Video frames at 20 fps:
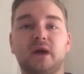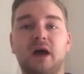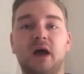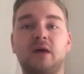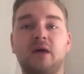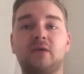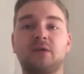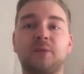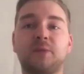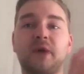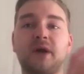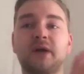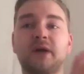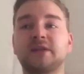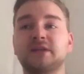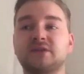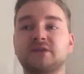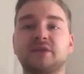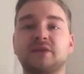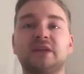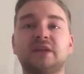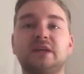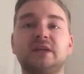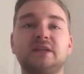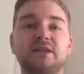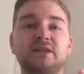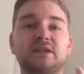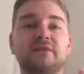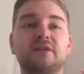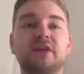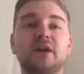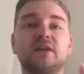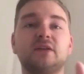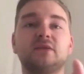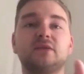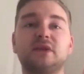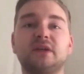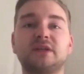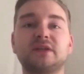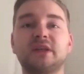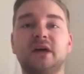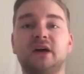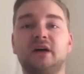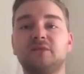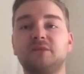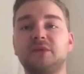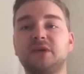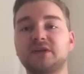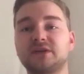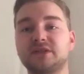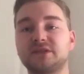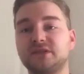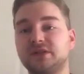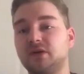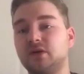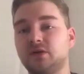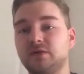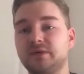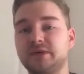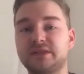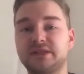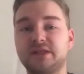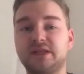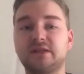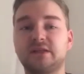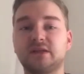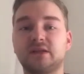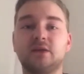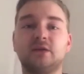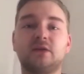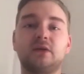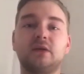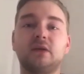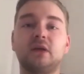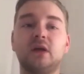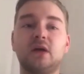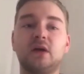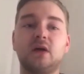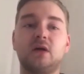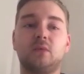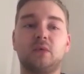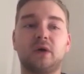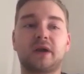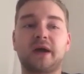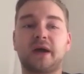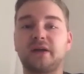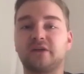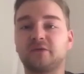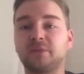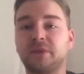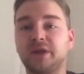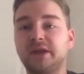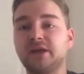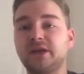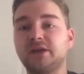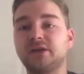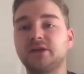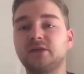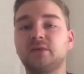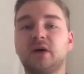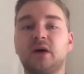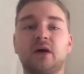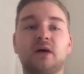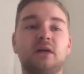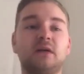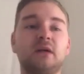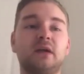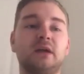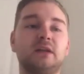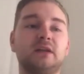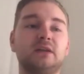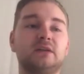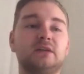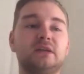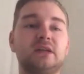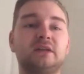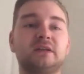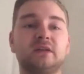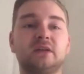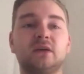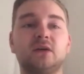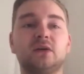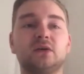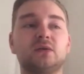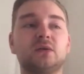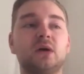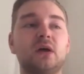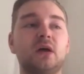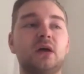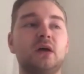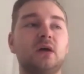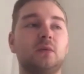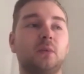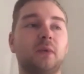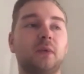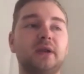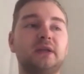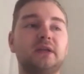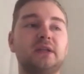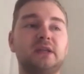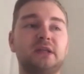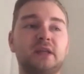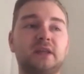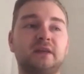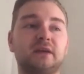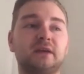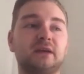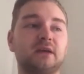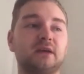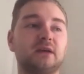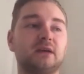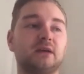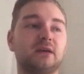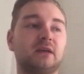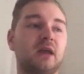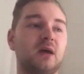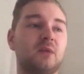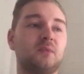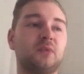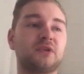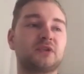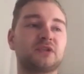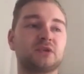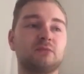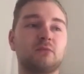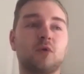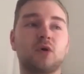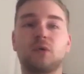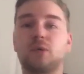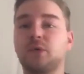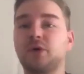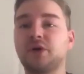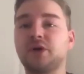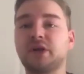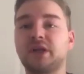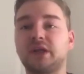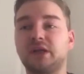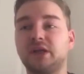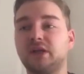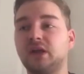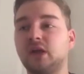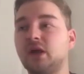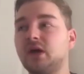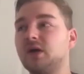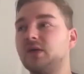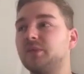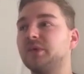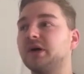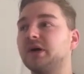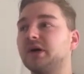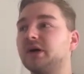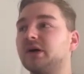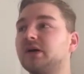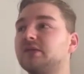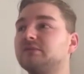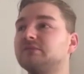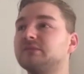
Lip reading: our practice routines, you've got to do it yourself, because you always need to learn what kind of player you are, and you need to know where you need to put some more work in. But